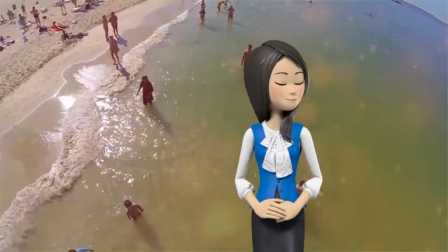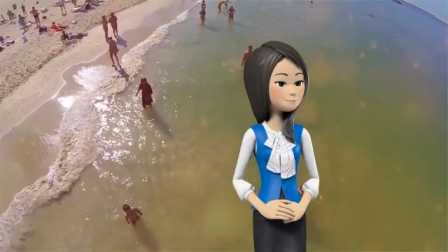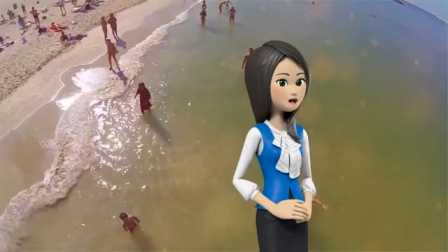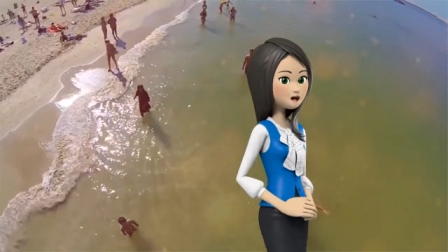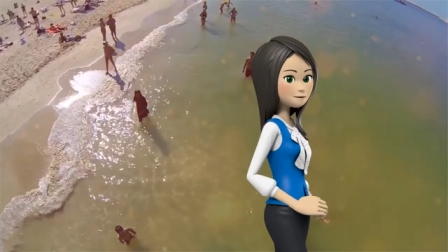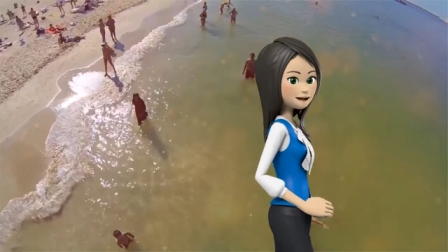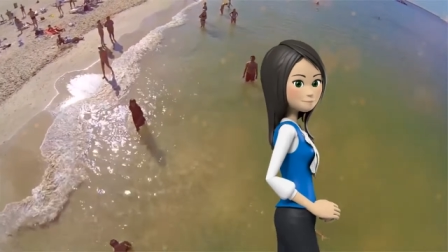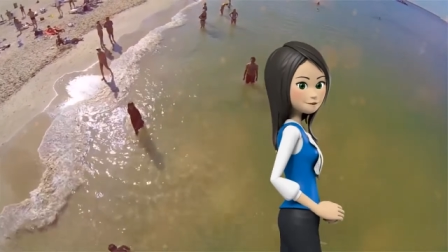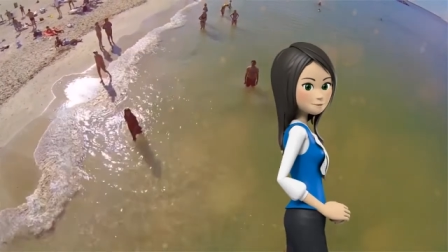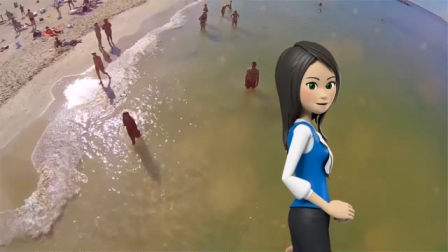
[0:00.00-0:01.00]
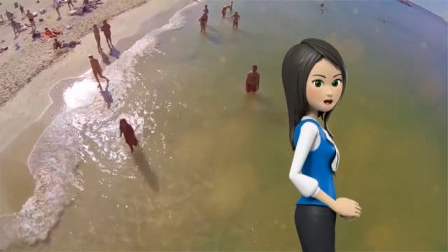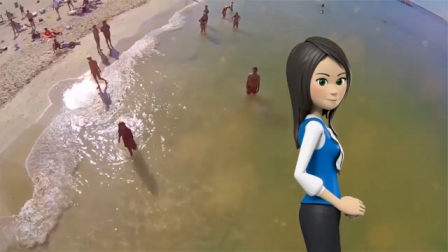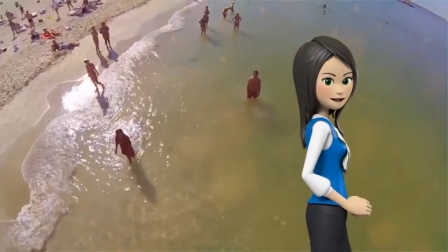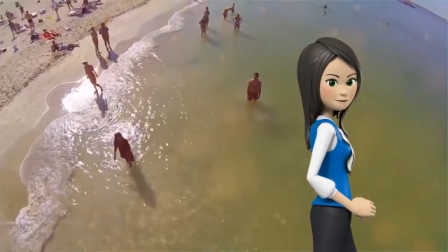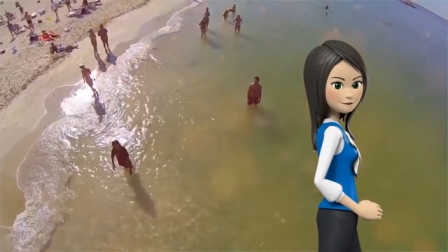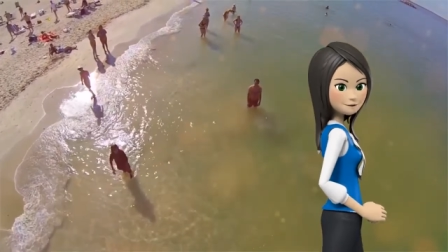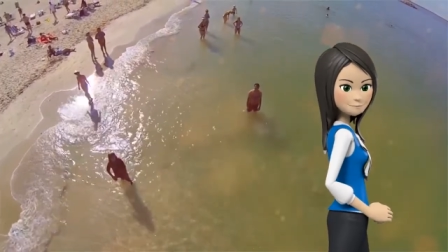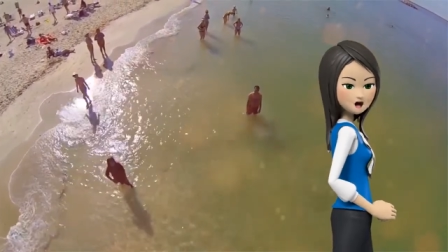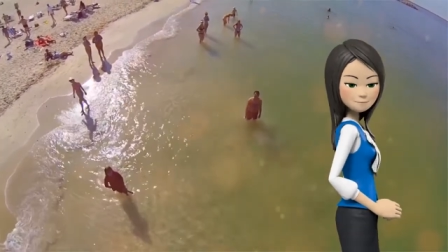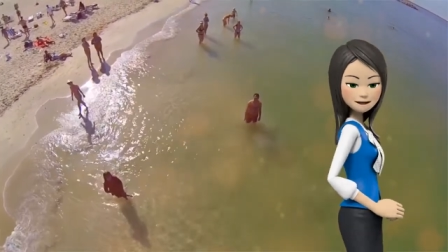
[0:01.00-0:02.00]
The rooms on the upper floors
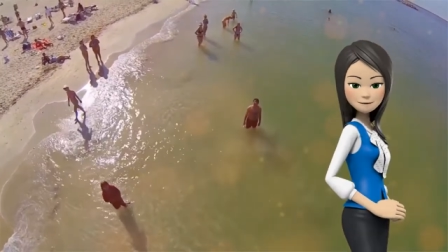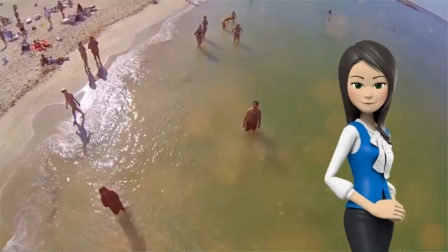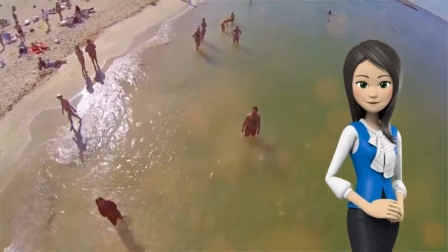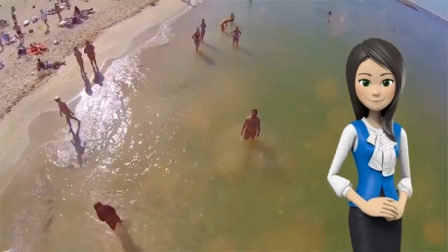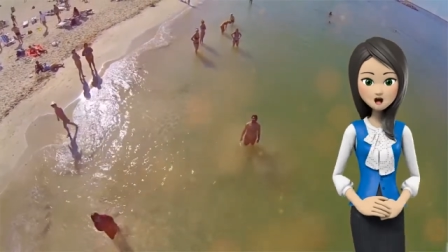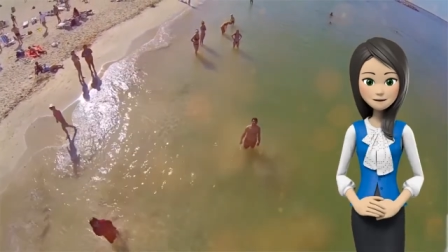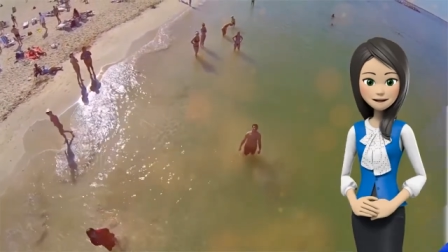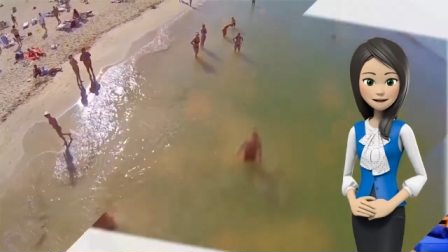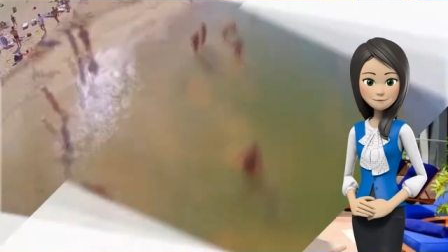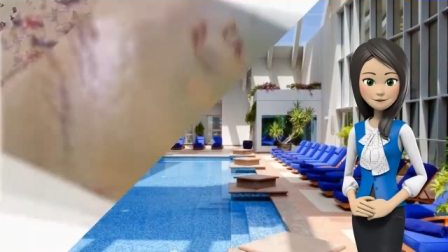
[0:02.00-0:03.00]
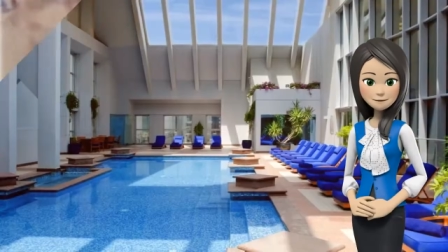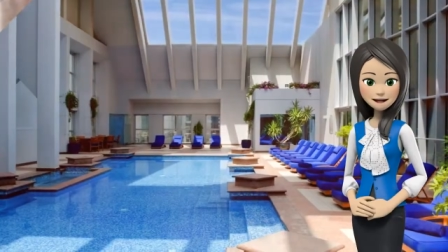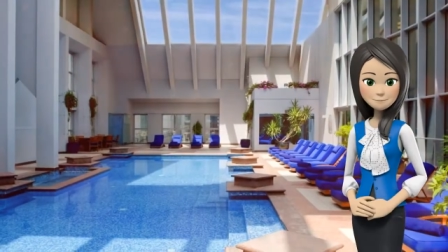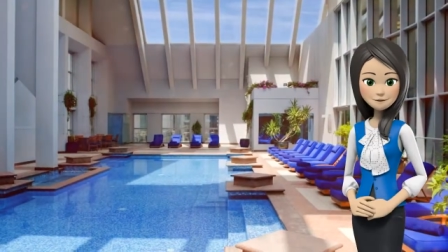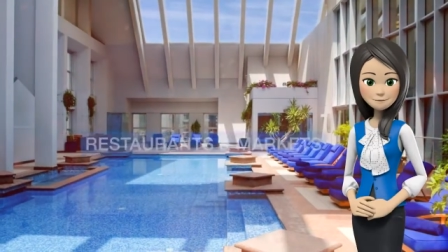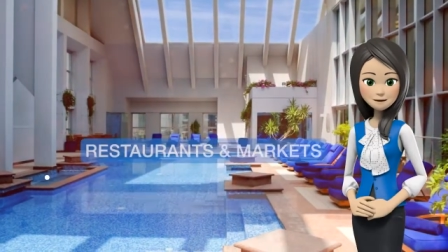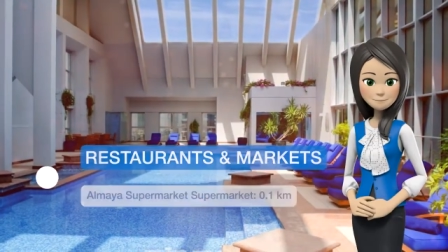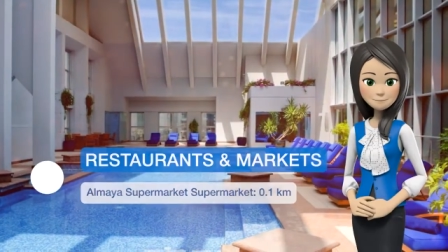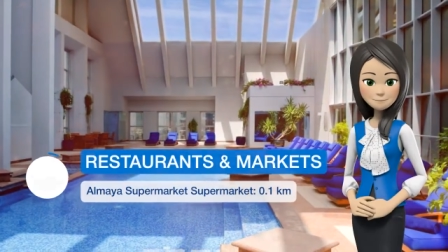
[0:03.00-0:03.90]
offer panoramic views over Dubai.